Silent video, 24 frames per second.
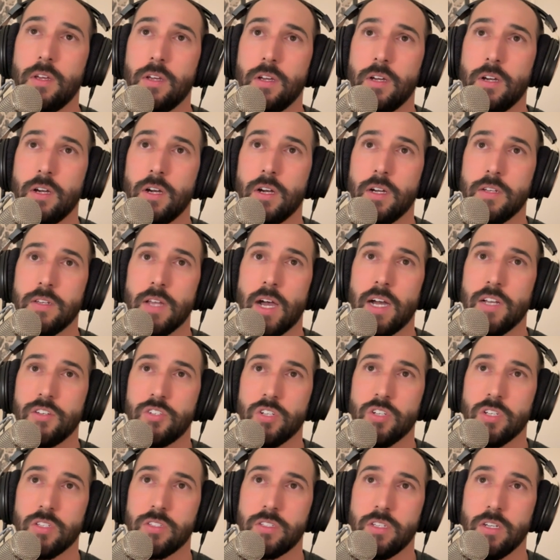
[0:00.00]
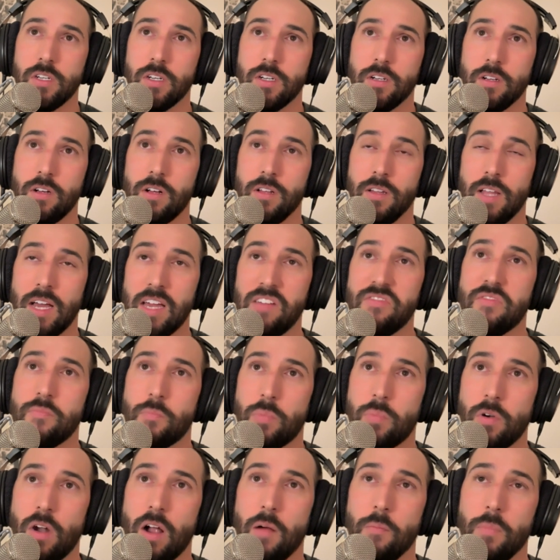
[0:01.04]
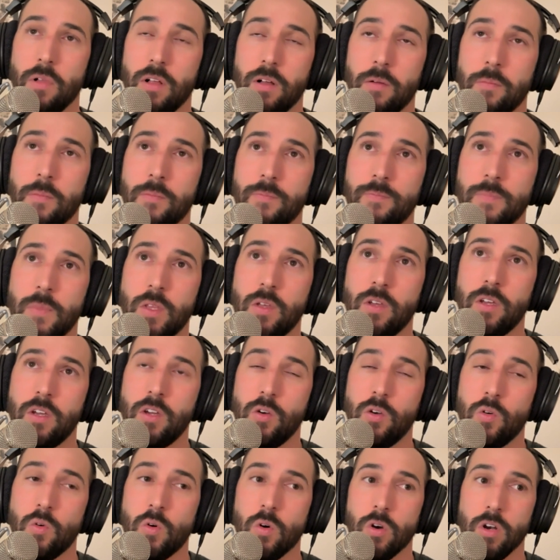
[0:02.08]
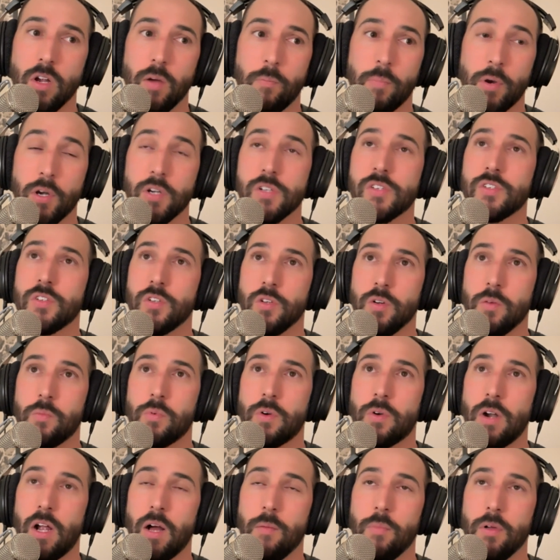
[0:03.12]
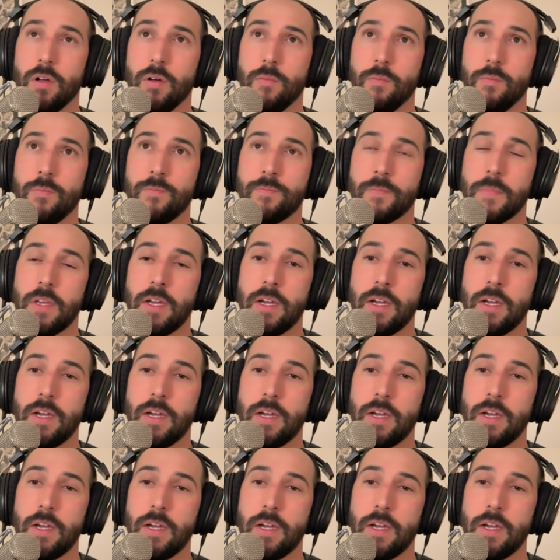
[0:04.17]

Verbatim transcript: uh, not just a, a life problem or a personal problem.